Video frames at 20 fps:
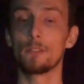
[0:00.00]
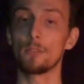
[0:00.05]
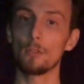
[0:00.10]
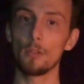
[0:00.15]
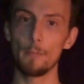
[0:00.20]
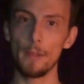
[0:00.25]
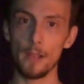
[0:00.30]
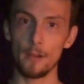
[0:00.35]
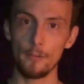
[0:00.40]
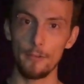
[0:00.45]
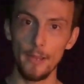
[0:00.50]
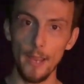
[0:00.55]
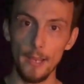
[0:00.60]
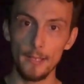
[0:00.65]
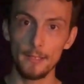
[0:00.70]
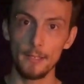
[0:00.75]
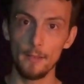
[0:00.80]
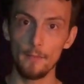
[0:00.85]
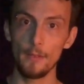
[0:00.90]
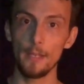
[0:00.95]
It's all about
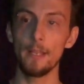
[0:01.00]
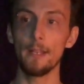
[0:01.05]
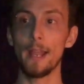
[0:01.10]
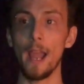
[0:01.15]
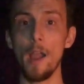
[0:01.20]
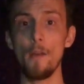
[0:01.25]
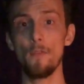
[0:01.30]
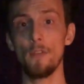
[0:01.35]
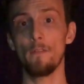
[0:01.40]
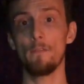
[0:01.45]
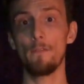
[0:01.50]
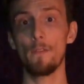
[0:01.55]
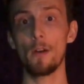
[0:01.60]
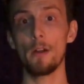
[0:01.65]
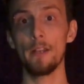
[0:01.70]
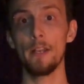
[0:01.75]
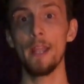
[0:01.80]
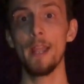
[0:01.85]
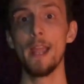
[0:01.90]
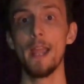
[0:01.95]
creativity and having
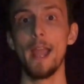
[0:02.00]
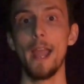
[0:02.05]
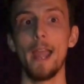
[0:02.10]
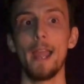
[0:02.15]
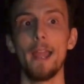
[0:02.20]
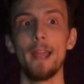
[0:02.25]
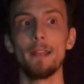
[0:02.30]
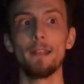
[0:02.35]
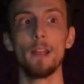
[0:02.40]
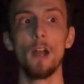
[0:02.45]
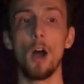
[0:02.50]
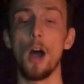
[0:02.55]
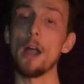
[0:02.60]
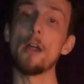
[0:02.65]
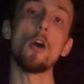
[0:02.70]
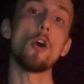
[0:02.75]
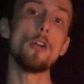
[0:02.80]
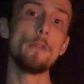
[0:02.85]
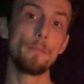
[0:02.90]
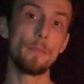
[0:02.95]
fun, and
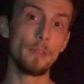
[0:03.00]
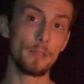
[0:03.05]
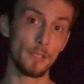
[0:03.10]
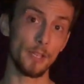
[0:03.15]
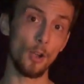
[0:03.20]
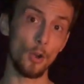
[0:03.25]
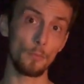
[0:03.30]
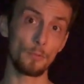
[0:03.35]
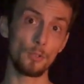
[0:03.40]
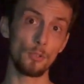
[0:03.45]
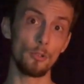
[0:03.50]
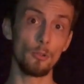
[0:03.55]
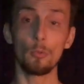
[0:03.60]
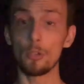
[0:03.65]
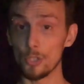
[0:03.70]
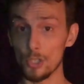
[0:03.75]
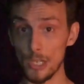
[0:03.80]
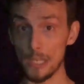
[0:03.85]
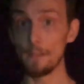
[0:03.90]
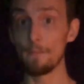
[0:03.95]
I hope this helps you to
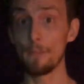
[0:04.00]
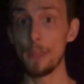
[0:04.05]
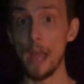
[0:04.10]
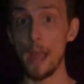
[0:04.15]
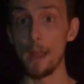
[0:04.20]
achieve